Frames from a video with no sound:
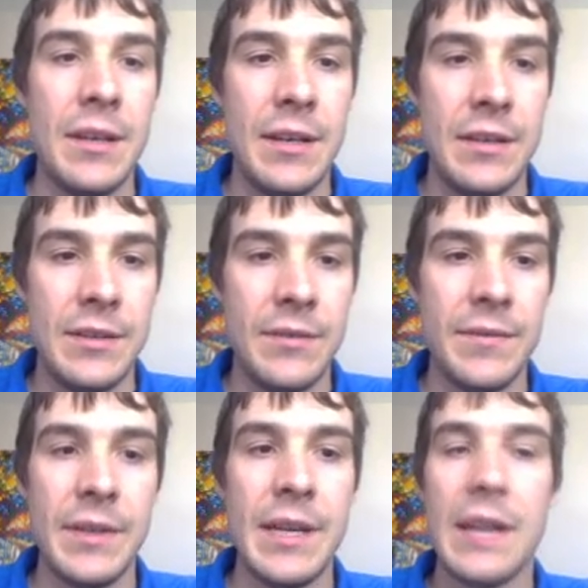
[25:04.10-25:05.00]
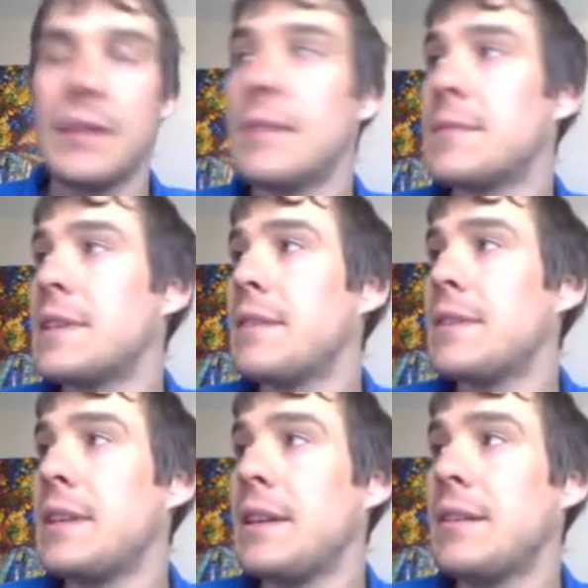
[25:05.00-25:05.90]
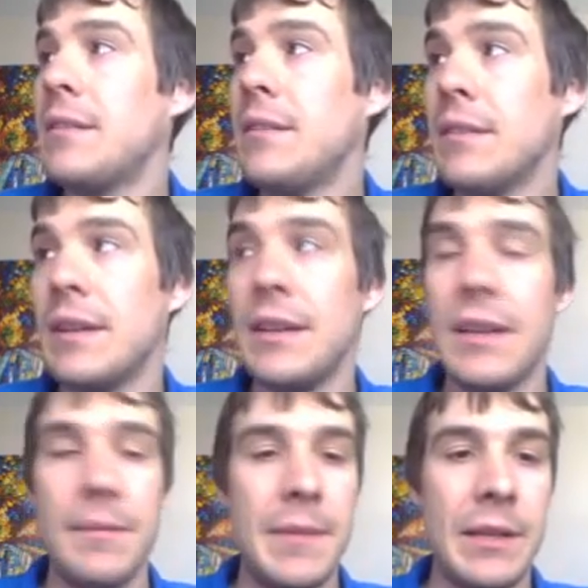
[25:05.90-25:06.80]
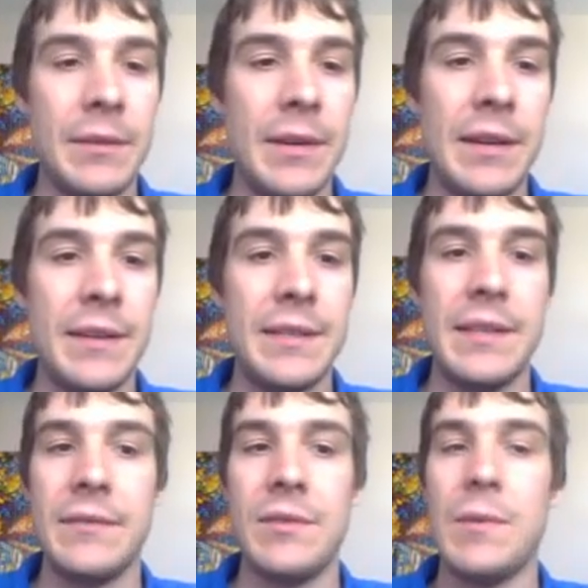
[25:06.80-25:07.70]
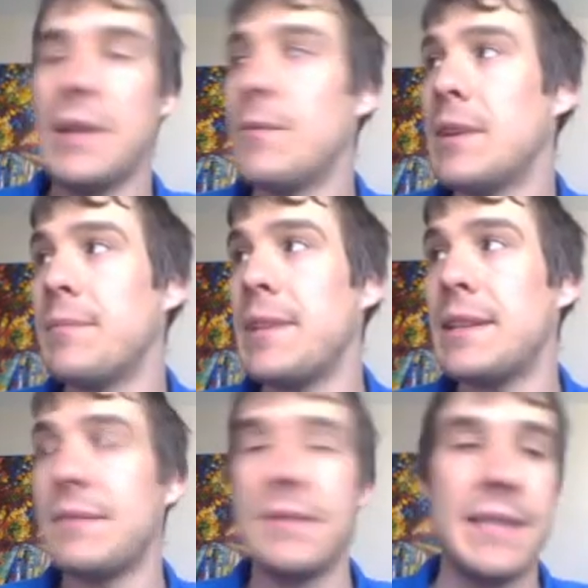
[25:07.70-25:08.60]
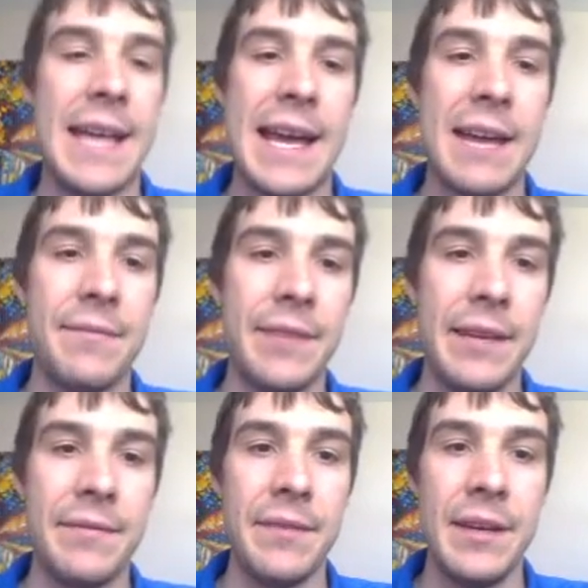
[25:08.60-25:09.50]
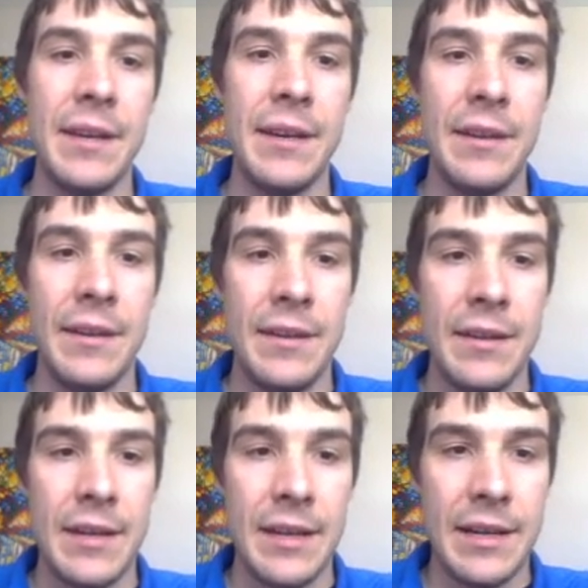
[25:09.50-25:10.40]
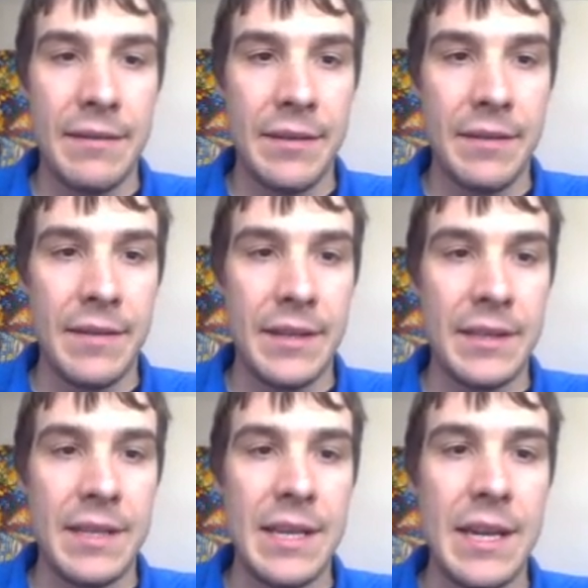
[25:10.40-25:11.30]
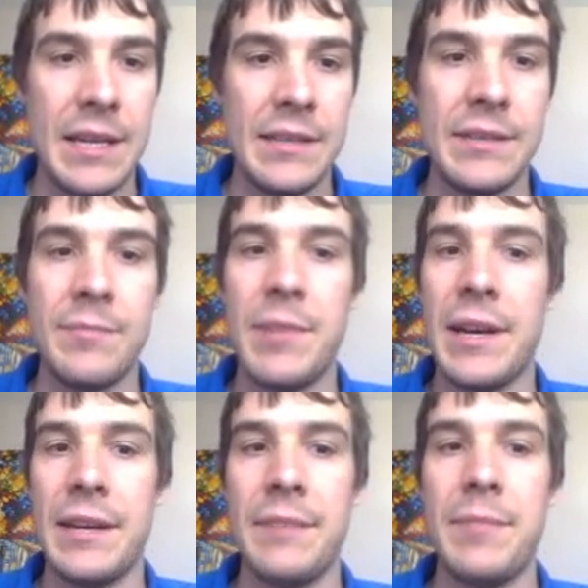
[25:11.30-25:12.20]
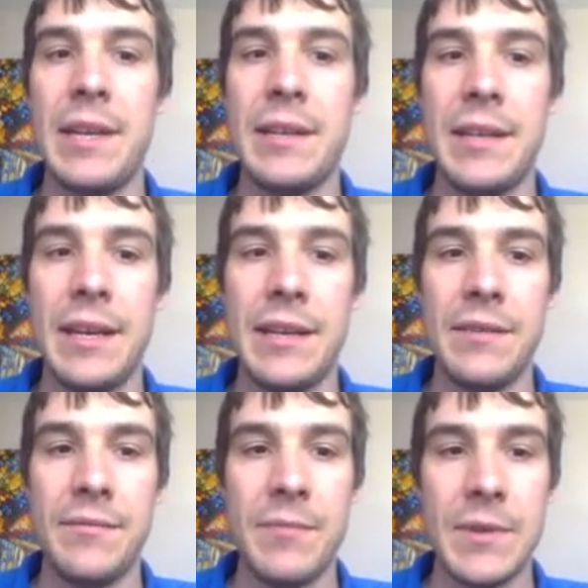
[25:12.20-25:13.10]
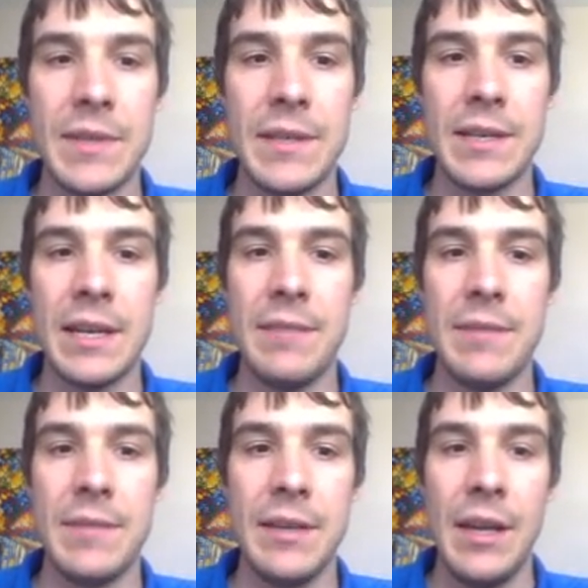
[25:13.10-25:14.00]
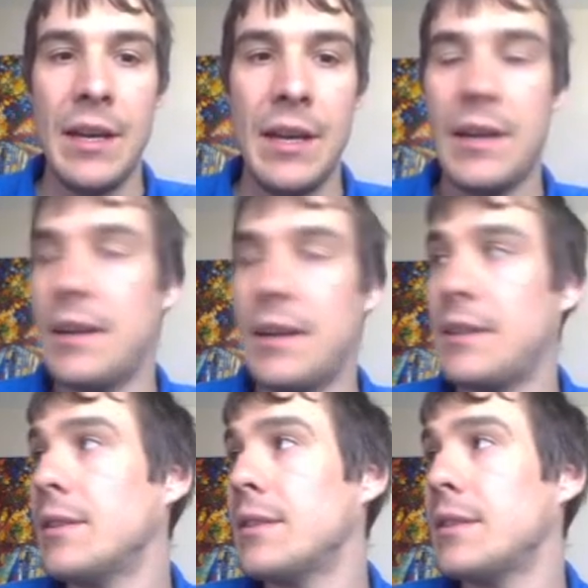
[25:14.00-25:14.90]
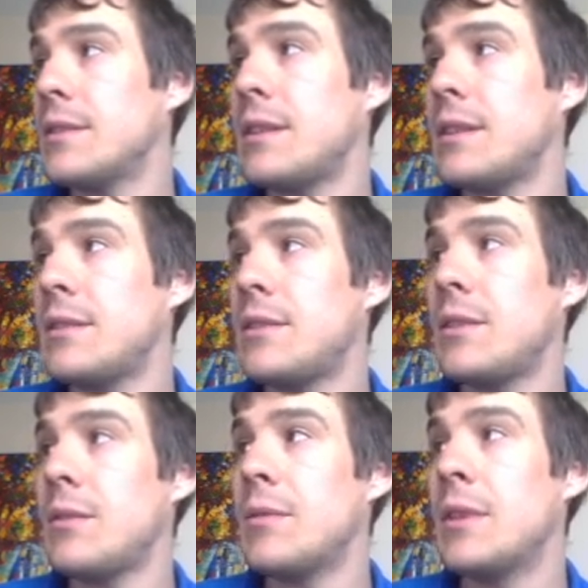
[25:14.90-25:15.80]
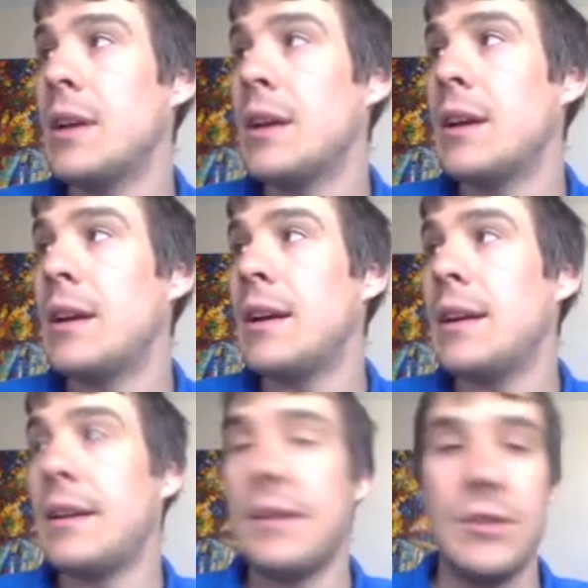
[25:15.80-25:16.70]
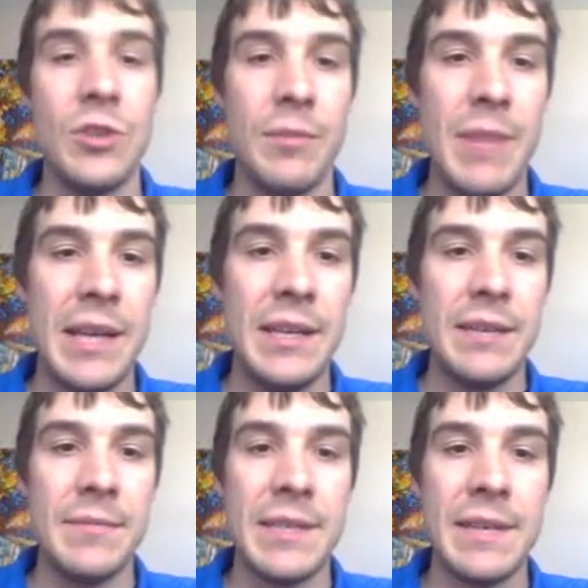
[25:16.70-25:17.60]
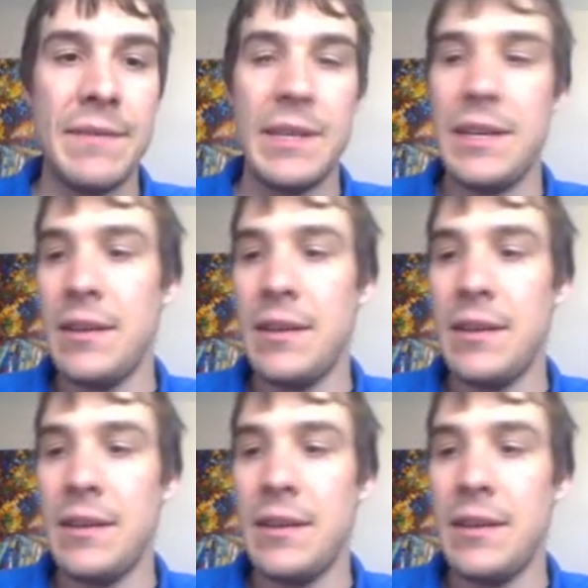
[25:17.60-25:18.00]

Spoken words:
So for gallium-70, right, that middle ground, I said 21 minutes was the half-life, and it decays by beta negative most of the time, and it turns into germanium-70,